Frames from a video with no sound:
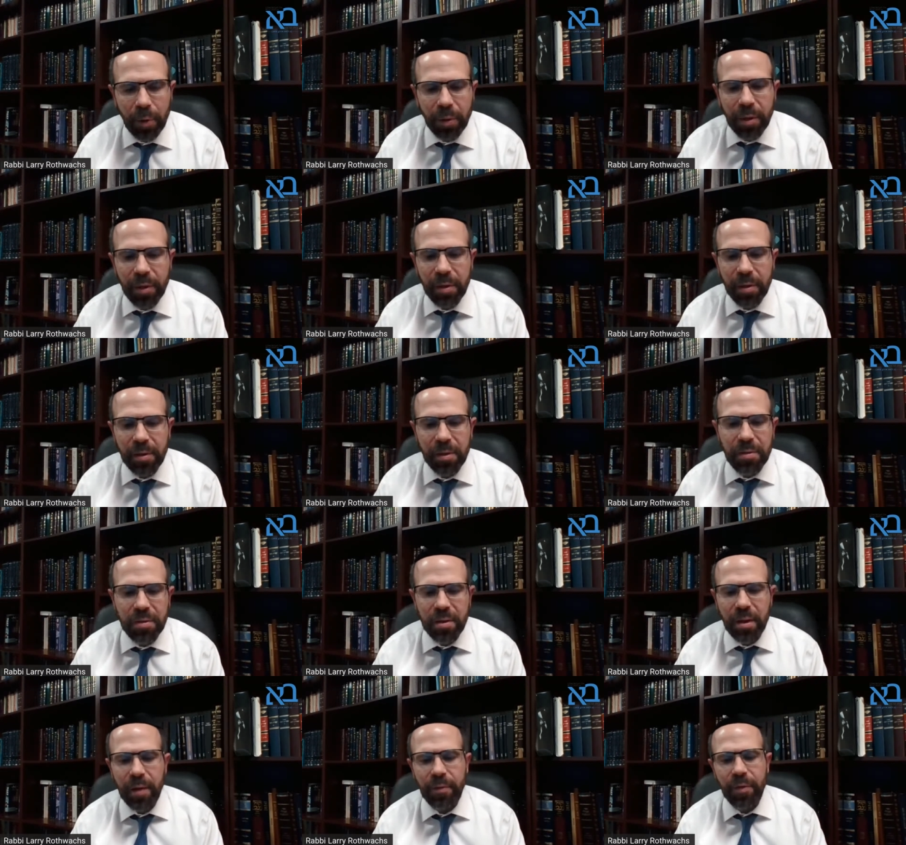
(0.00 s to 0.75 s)
only to
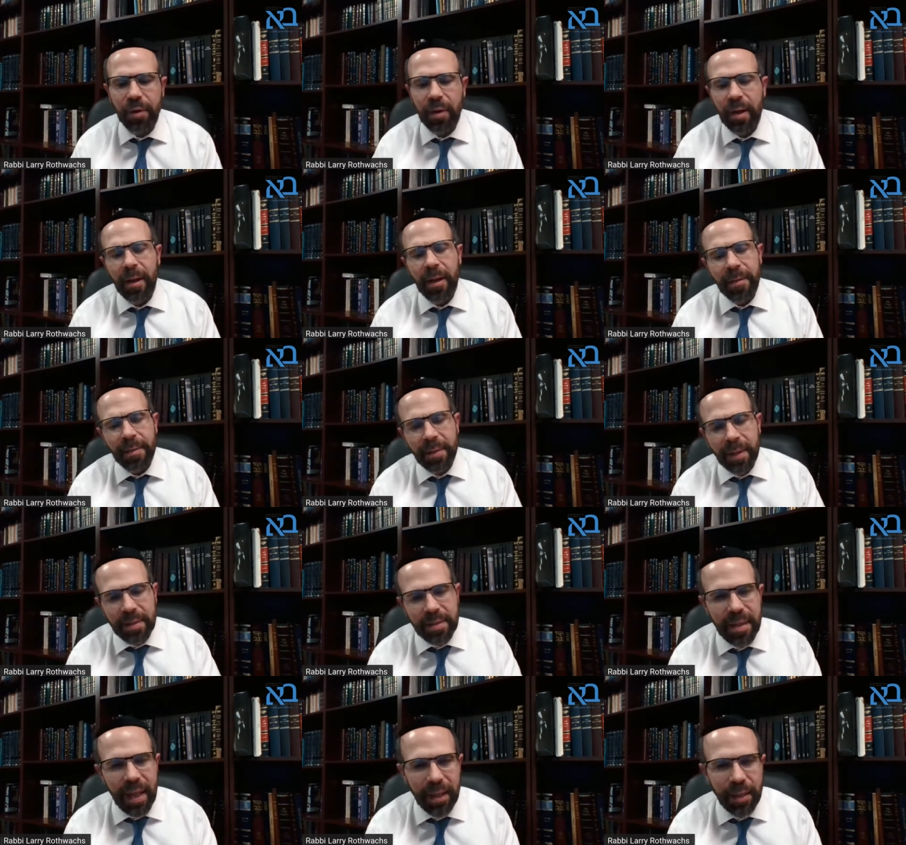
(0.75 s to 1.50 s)
discover
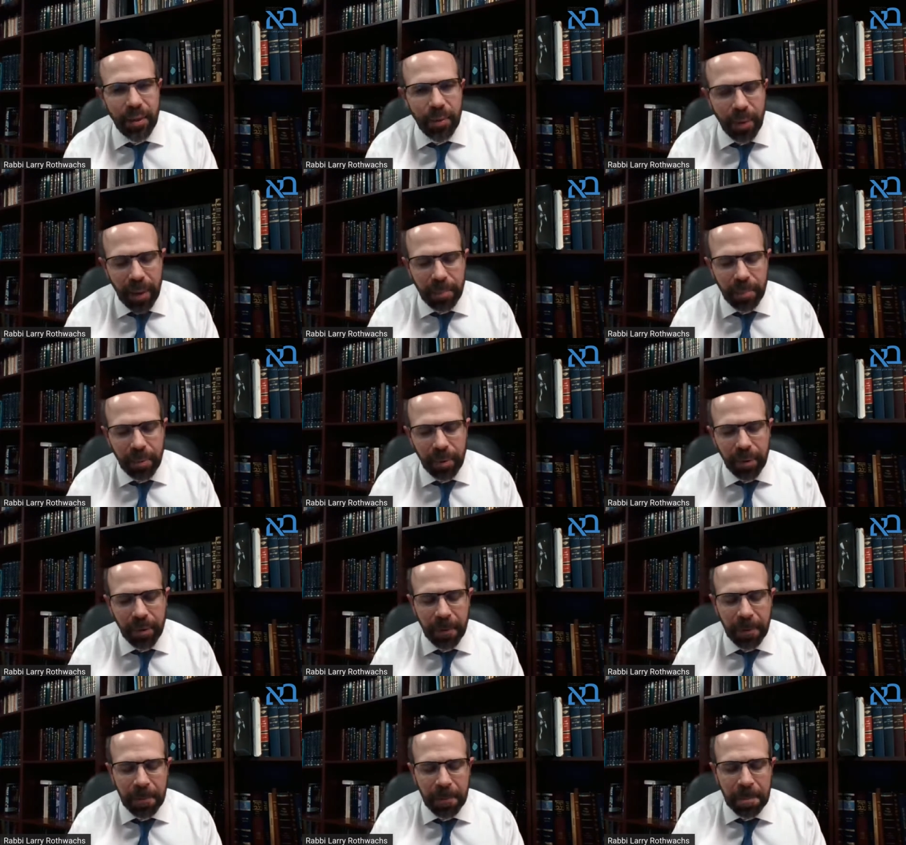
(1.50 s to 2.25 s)
that's not the right
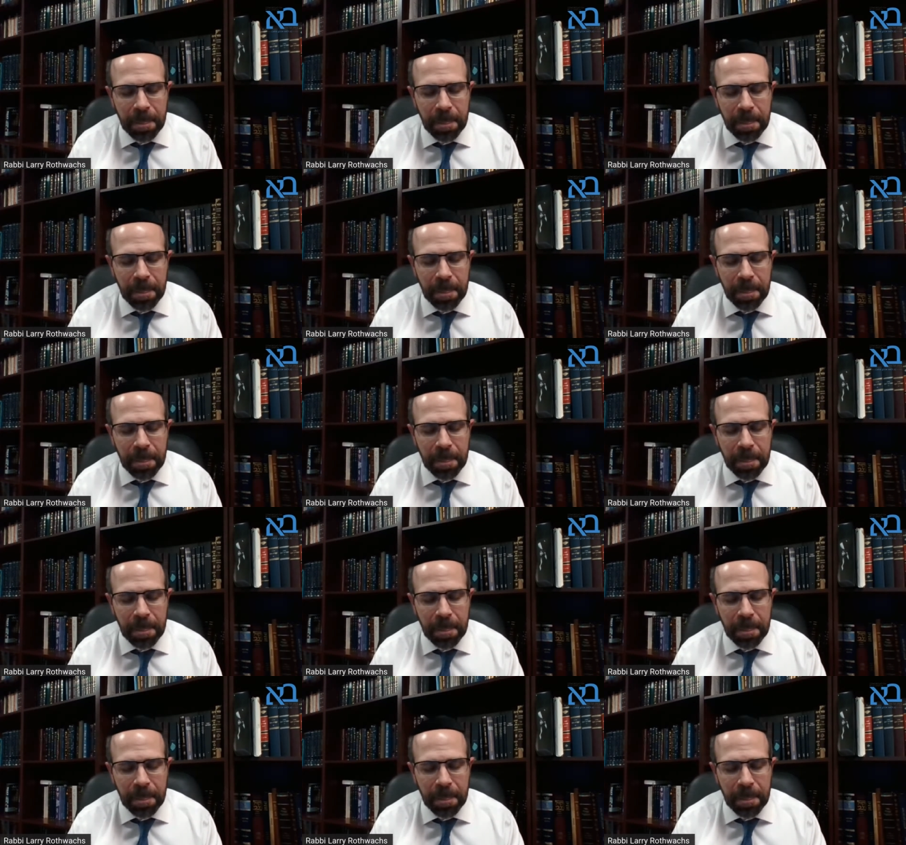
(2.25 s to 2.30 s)
book.